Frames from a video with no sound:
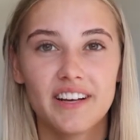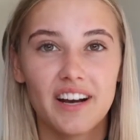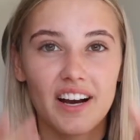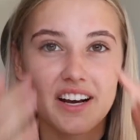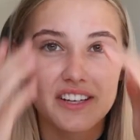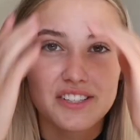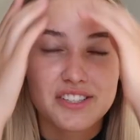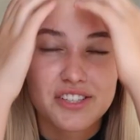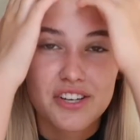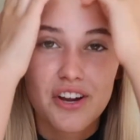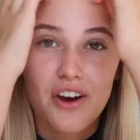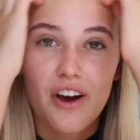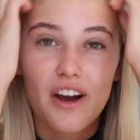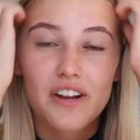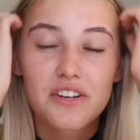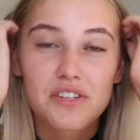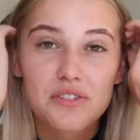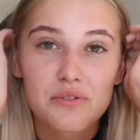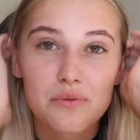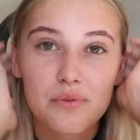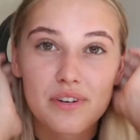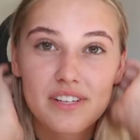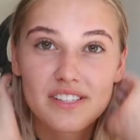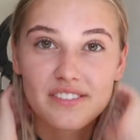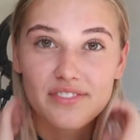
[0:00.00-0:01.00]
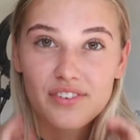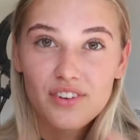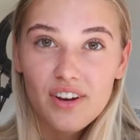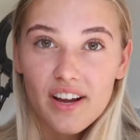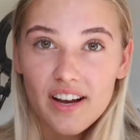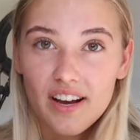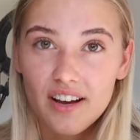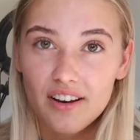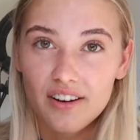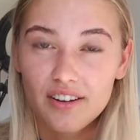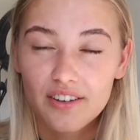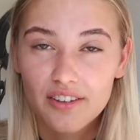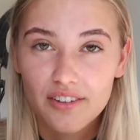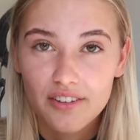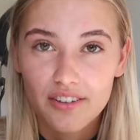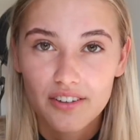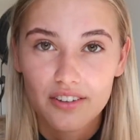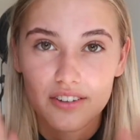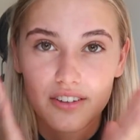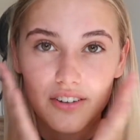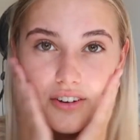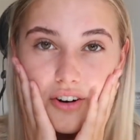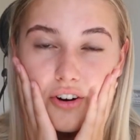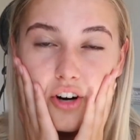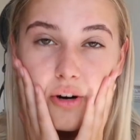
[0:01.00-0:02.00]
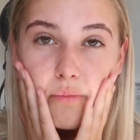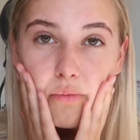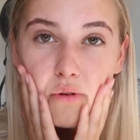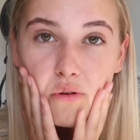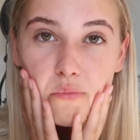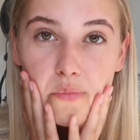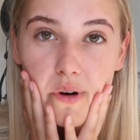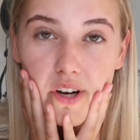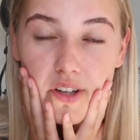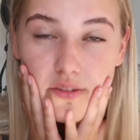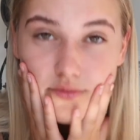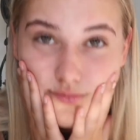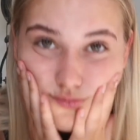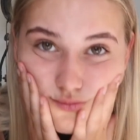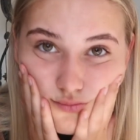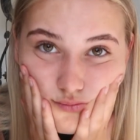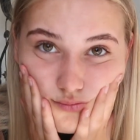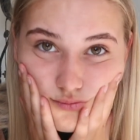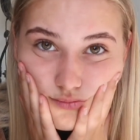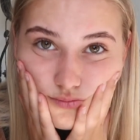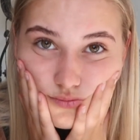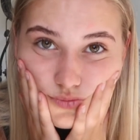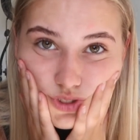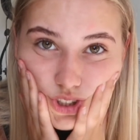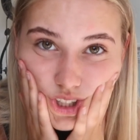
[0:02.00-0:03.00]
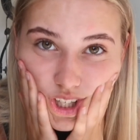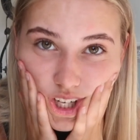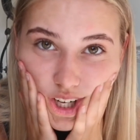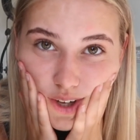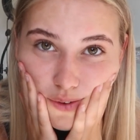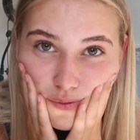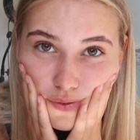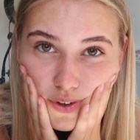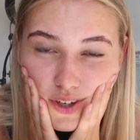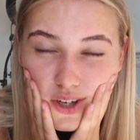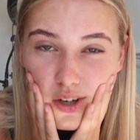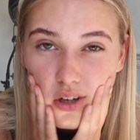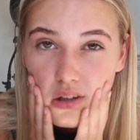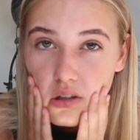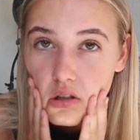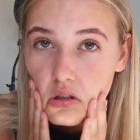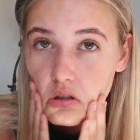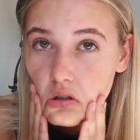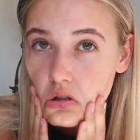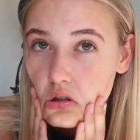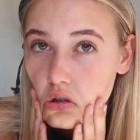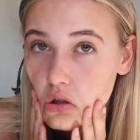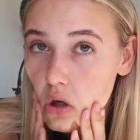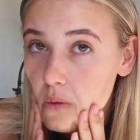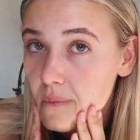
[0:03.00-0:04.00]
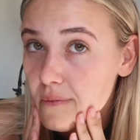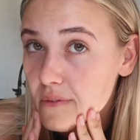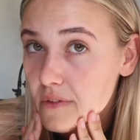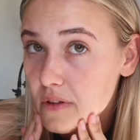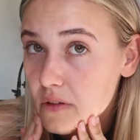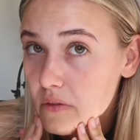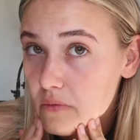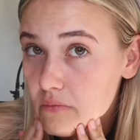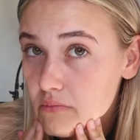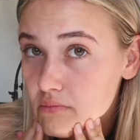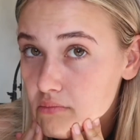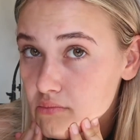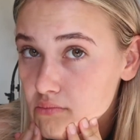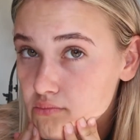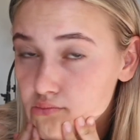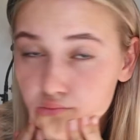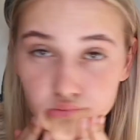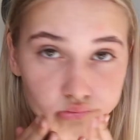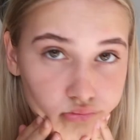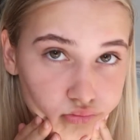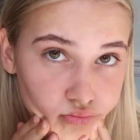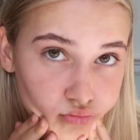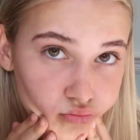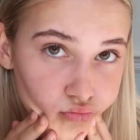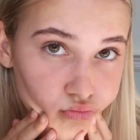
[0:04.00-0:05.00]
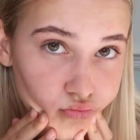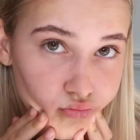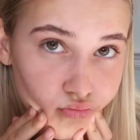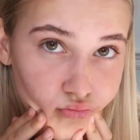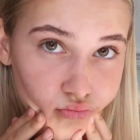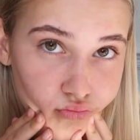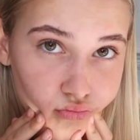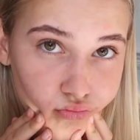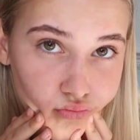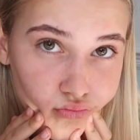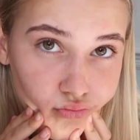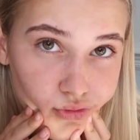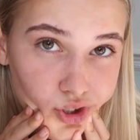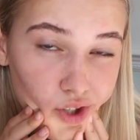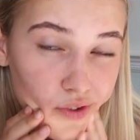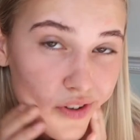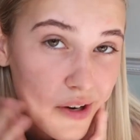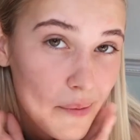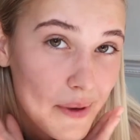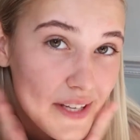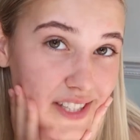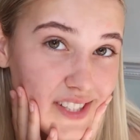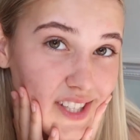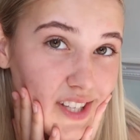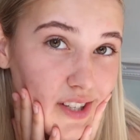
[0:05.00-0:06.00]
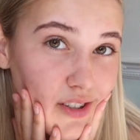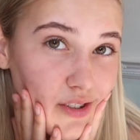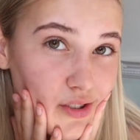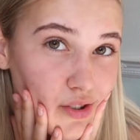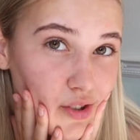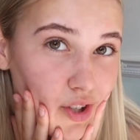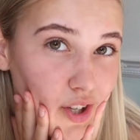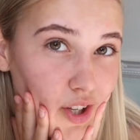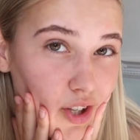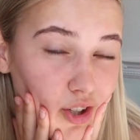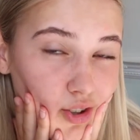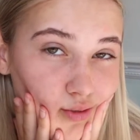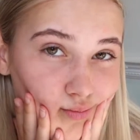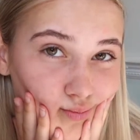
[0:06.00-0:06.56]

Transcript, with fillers: I don't know, I just always feel like I look horrible. But Today I'm feeling confident. But my skin looks good.